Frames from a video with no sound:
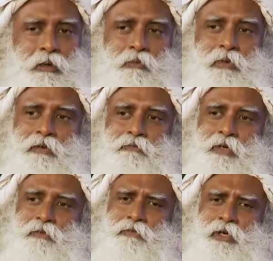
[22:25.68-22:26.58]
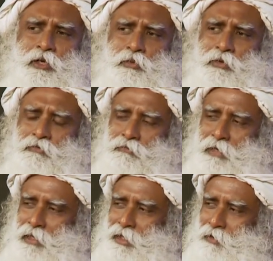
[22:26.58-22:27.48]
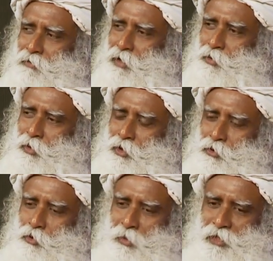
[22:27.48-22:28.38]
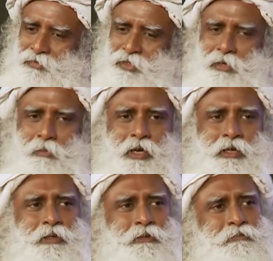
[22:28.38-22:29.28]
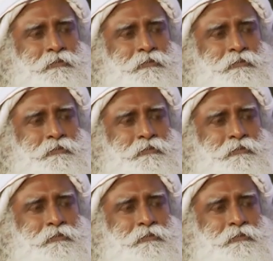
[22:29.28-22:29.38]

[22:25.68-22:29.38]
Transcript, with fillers: When we… when do we feel that we are doing too much for somebody?